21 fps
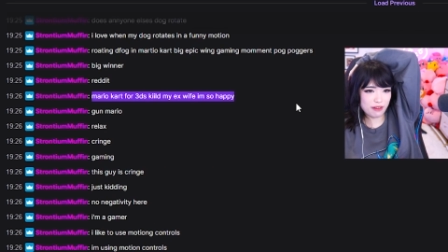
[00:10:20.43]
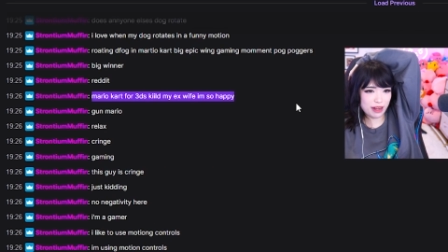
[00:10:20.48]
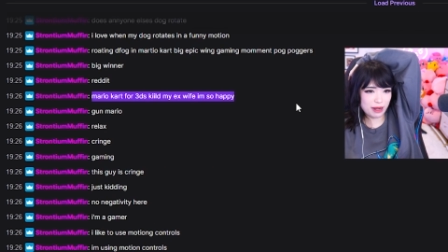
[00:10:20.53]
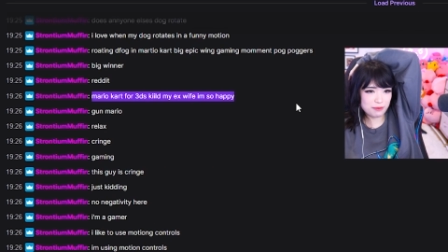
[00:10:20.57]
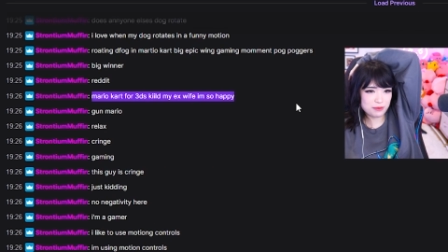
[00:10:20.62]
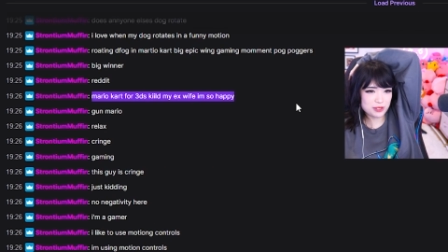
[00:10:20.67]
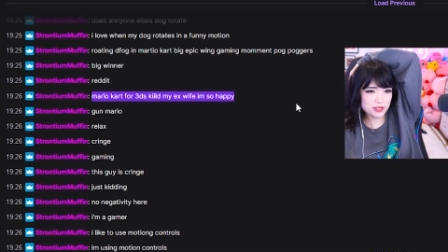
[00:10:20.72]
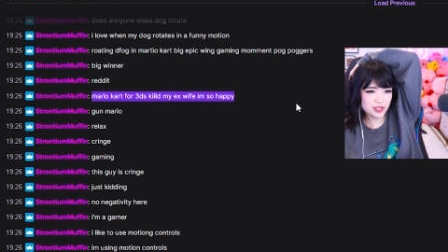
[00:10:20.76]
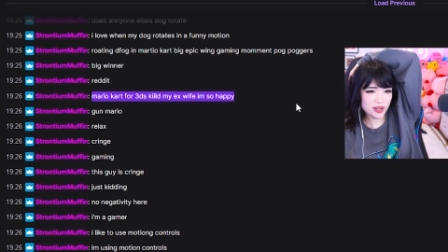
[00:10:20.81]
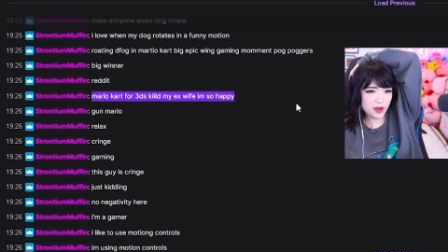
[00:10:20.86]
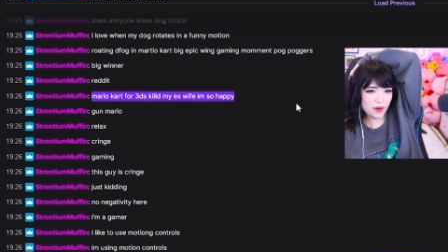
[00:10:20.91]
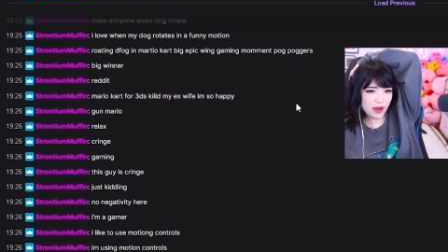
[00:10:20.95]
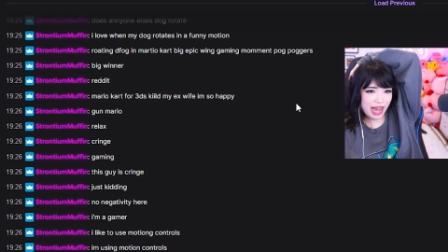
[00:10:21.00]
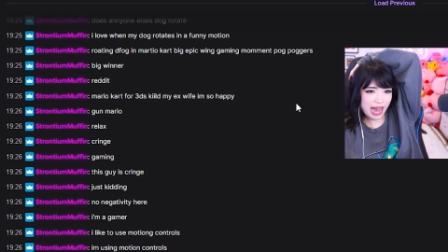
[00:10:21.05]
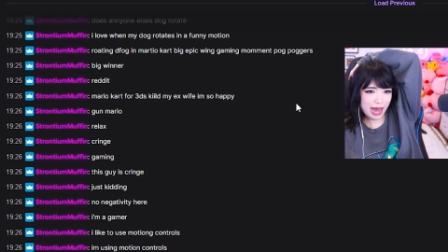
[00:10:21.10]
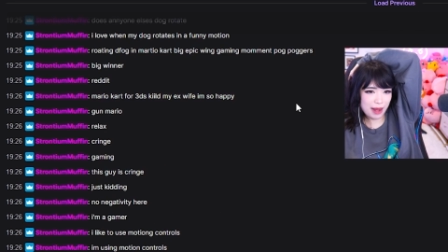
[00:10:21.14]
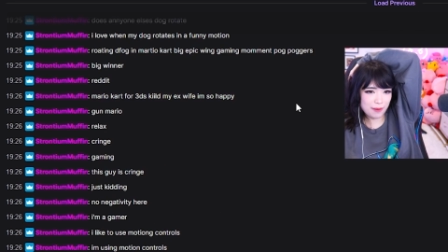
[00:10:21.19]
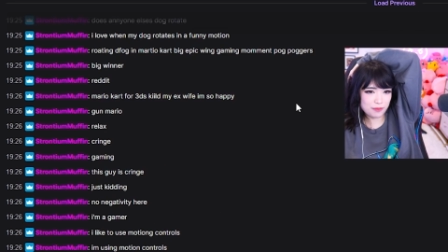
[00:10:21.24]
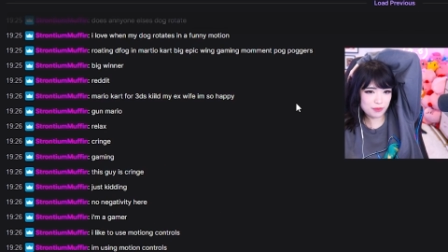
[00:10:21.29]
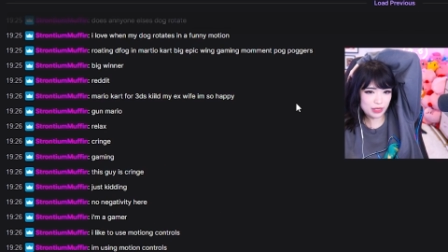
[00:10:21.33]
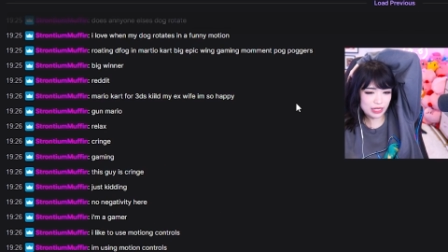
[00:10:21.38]
I'm so
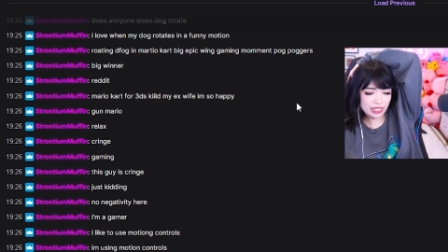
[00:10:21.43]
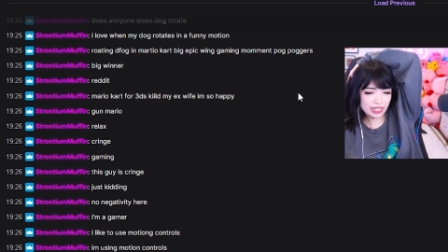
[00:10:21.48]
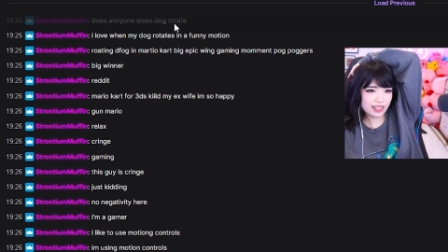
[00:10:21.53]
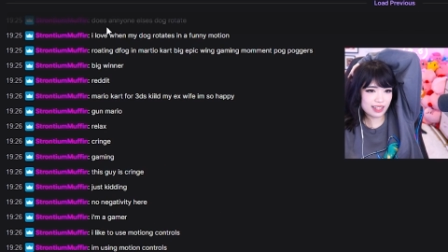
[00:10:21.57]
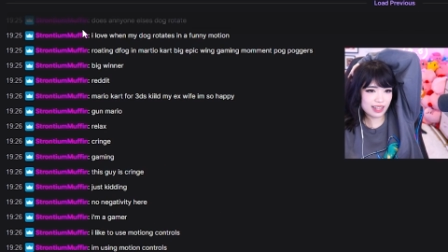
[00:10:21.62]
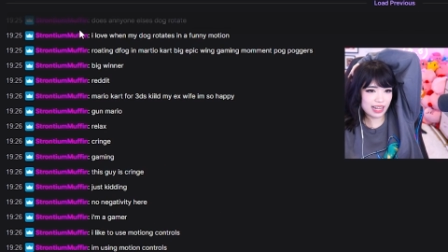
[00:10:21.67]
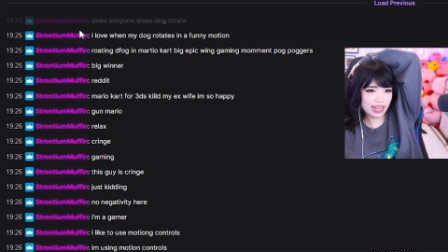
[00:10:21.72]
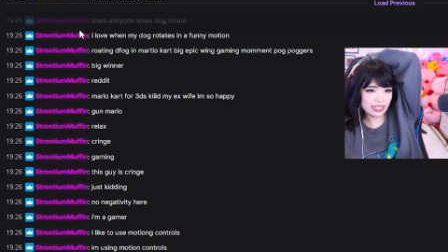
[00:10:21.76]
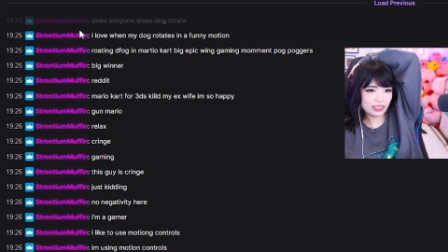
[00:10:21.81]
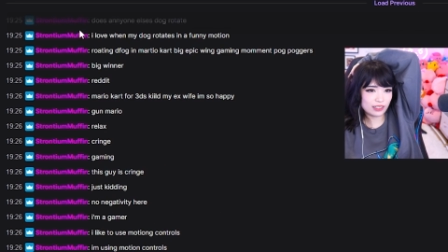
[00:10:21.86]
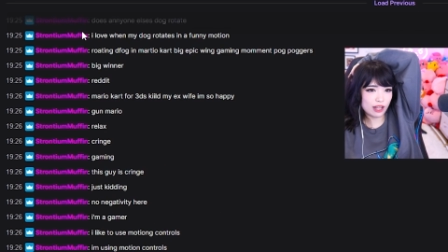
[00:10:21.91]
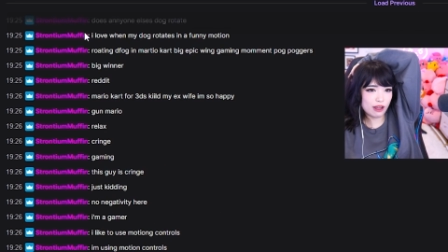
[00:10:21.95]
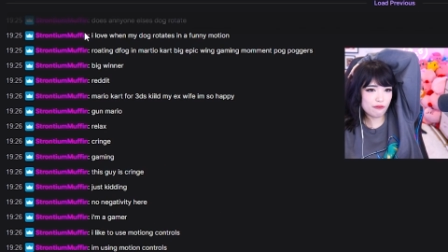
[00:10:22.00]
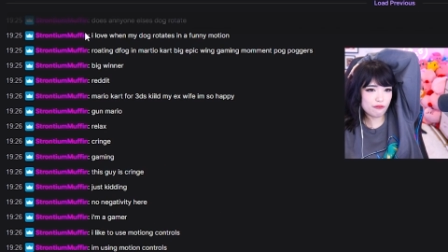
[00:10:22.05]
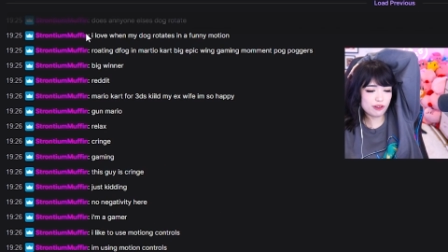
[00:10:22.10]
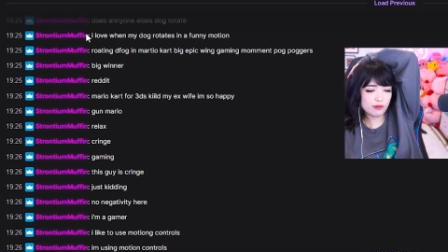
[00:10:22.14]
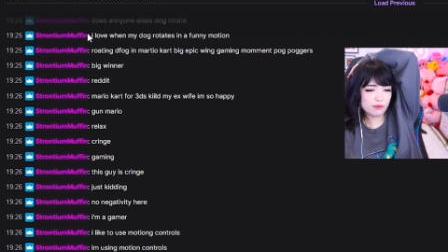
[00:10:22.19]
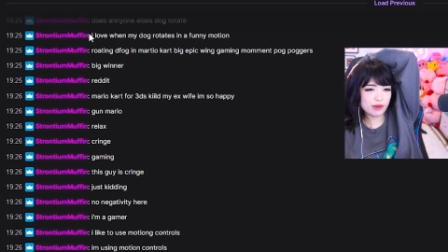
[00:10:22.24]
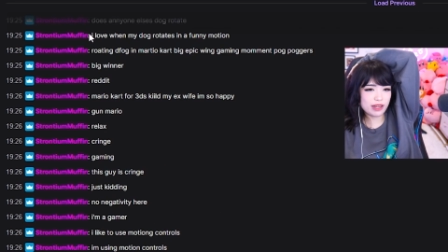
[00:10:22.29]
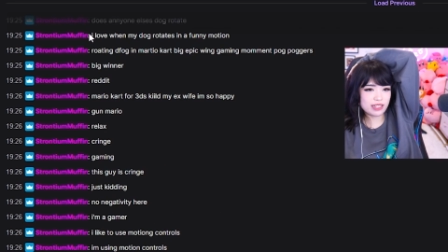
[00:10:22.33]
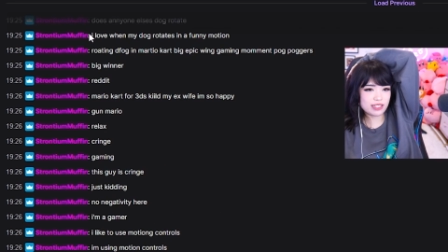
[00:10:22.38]
happy. I love
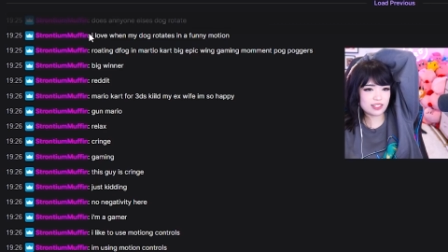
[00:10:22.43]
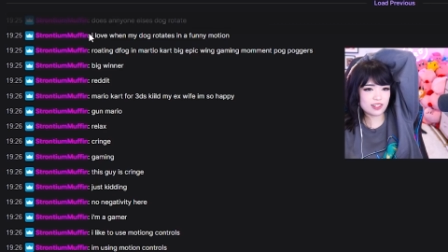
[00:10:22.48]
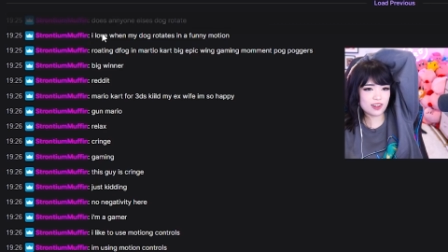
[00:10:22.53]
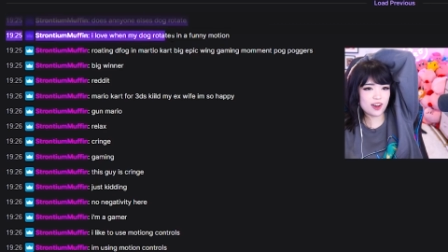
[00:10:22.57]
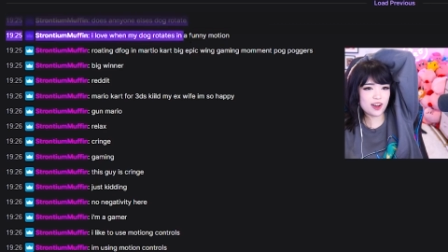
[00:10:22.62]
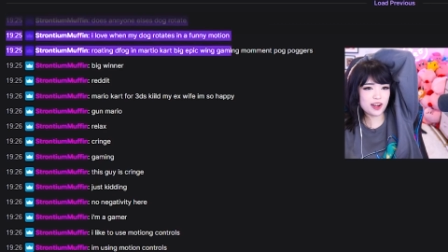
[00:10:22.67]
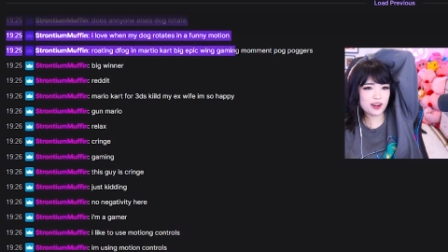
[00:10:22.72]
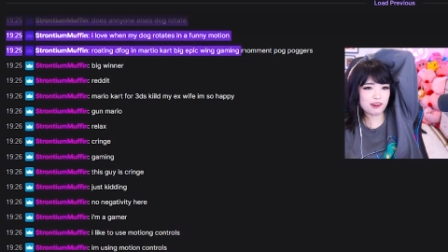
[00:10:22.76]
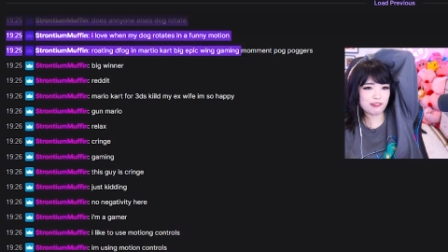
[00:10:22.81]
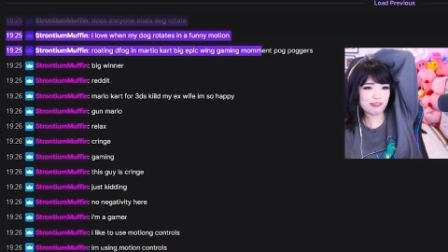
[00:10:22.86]
when my dog